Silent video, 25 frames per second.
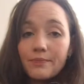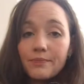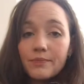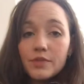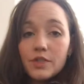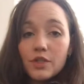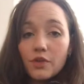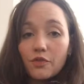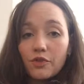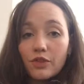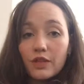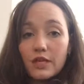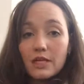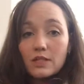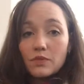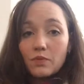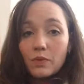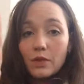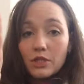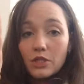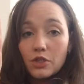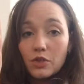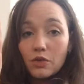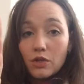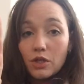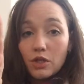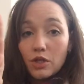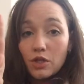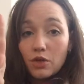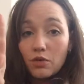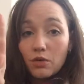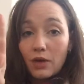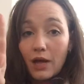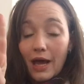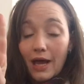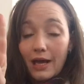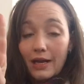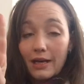So for this we do
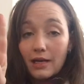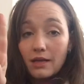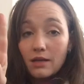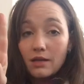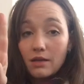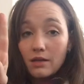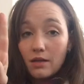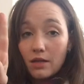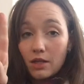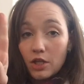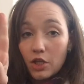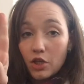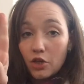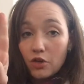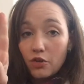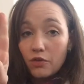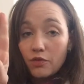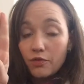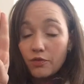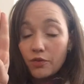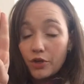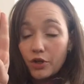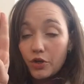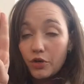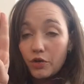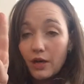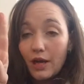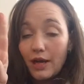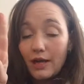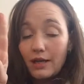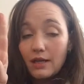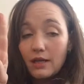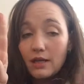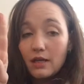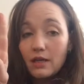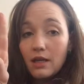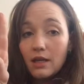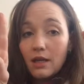United, U for
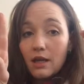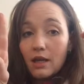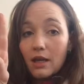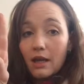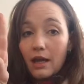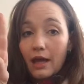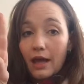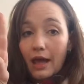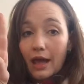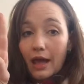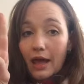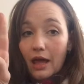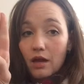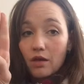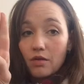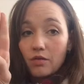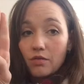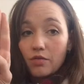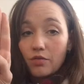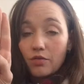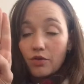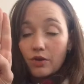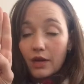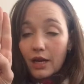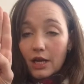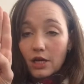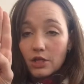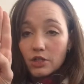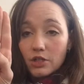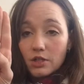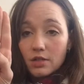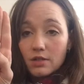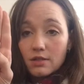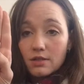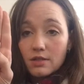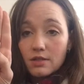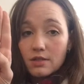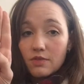United, N for
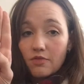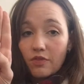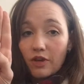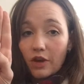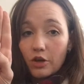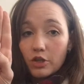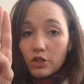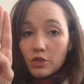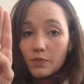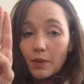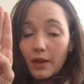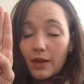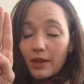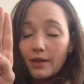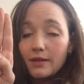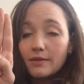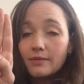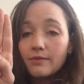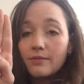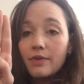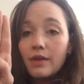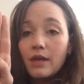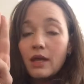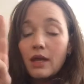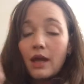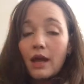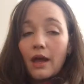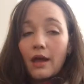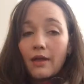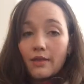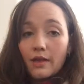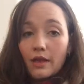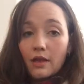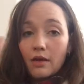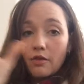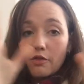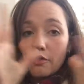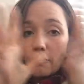Nations, fingerspelling, and
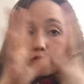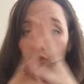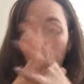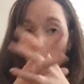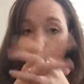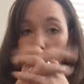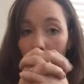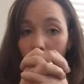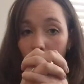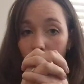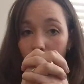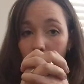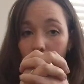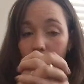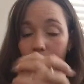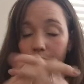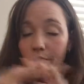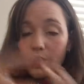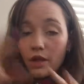then formed.